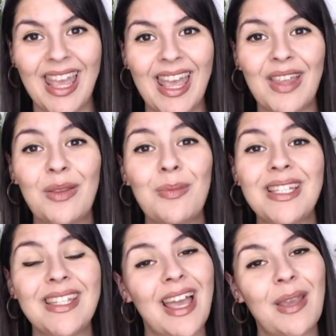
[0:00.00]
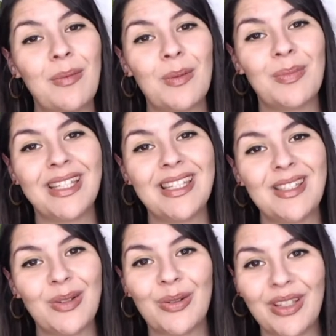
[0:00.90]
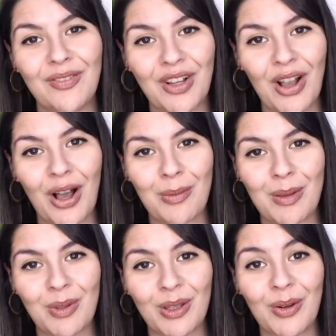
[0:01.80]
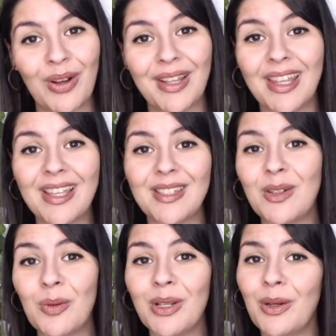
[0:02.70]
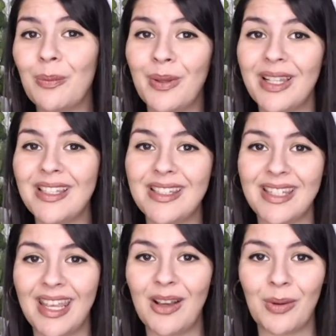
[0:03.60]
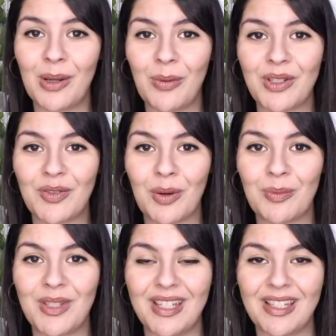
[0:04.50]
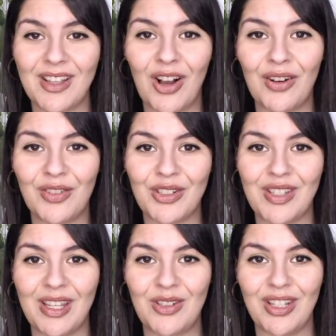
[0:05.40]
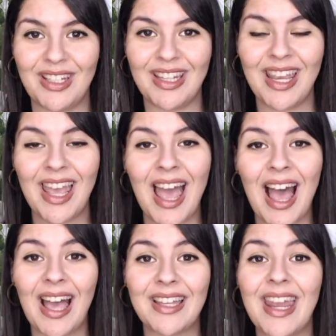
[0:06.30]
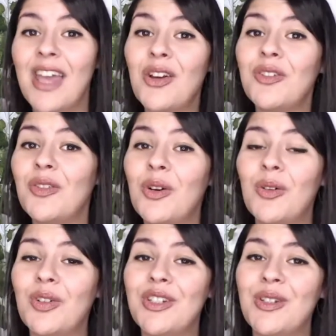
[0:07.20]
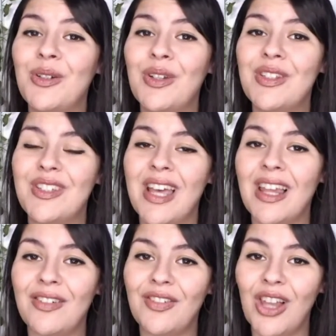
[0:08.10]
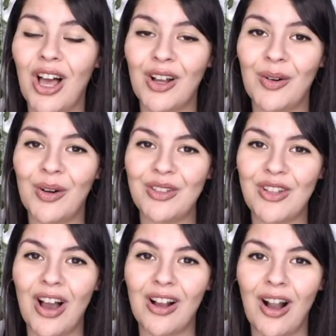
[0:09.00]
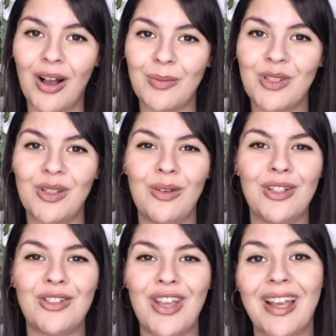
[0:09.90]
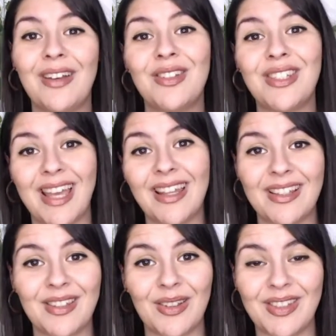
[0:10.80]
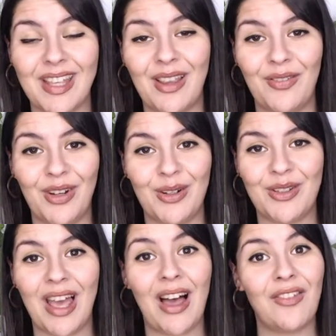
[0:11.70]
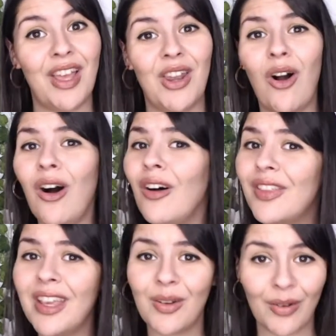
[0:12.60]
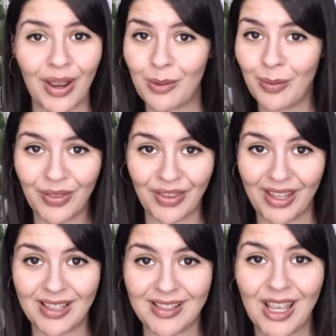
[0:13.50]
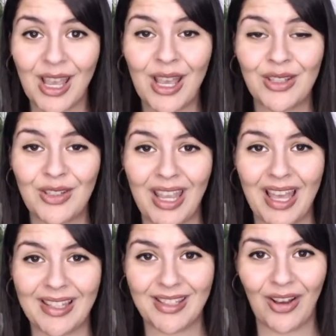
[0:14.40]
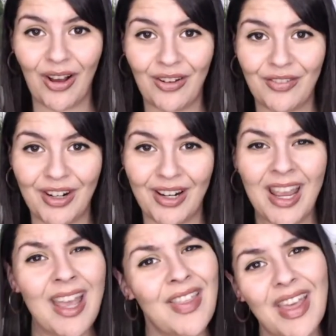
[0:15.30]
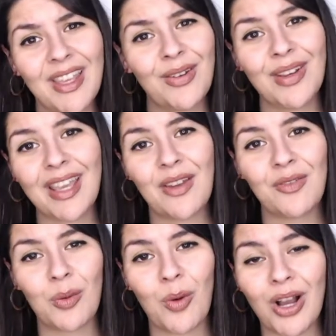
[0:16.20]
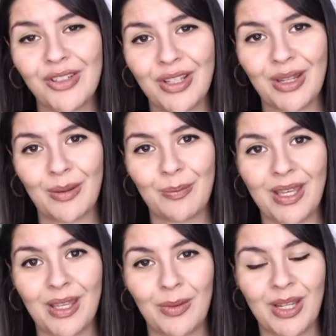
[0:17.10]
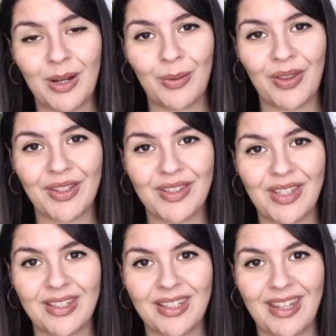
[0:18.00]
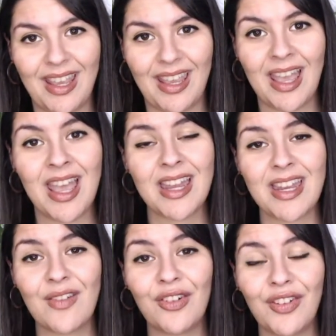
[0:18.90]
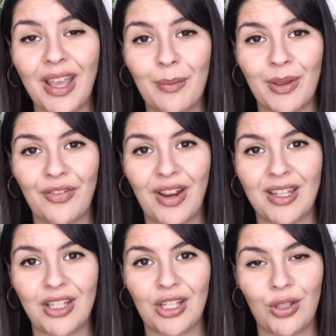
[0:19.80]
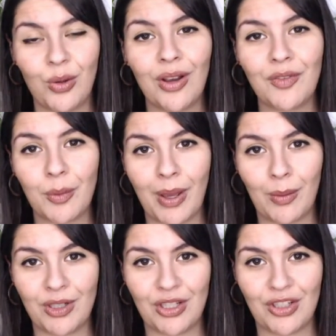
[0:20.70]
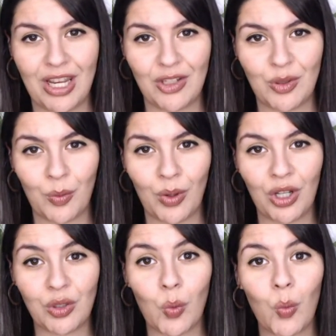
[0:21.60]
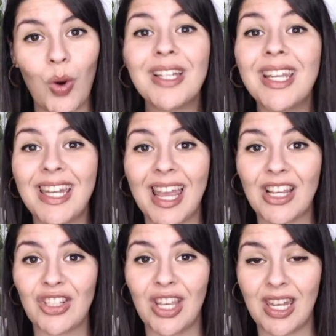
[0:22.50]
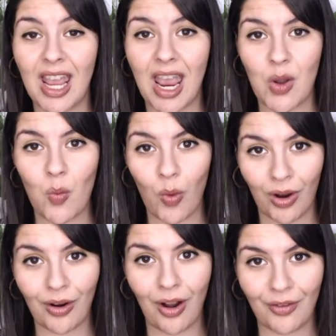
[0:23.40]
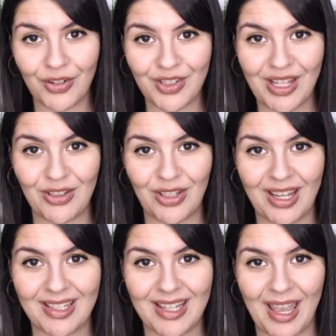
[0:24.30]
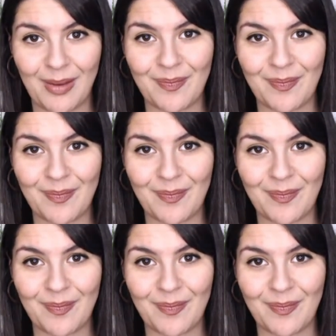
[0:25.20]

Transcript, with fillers: In the meantime, please do leave a comment below and let us know what your biggest takeaway was from today's conversation. And head on over to stellafilocco.com so you can check out Stella's site for yourself and all the incredible things she has to offer. Thank you again for watching and being here with us today. Never forget, my friend, you have the power to change the world one connection and one conversation at a time.